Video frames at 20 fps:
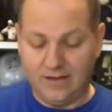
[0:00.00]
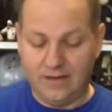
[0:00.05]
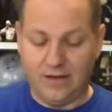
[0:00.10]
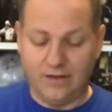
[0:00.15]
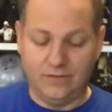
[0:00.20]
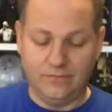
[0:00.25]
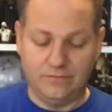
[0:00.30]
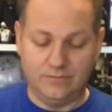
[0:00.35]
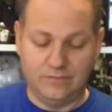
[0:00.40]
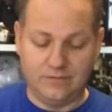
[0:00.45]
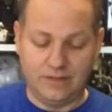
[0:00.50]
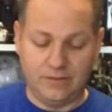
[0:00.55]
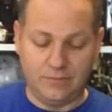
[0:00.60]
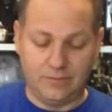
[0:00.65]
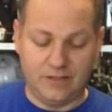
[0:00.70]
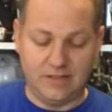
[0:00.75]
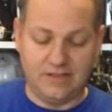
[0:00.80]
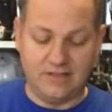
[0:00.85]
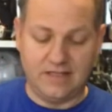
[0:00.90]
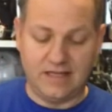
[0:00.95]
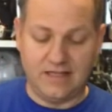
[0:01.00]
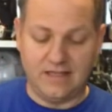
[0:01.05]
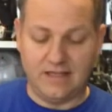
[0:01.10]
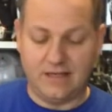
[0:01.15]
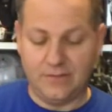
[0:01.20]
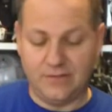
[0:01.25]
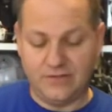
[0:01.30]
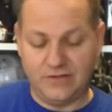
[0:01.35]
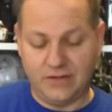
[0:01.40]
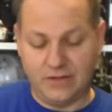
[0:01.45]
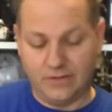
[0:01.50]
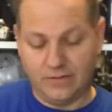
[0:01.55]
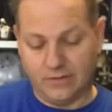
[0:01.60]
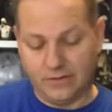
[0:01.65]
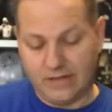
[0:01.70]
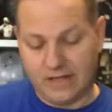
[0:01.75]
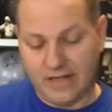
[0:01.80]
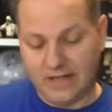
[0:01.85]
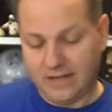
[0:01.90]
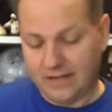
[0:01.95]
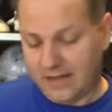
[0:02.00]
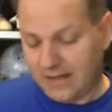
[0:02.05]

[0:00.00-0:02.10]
You know, they want to say that it was here. Okay.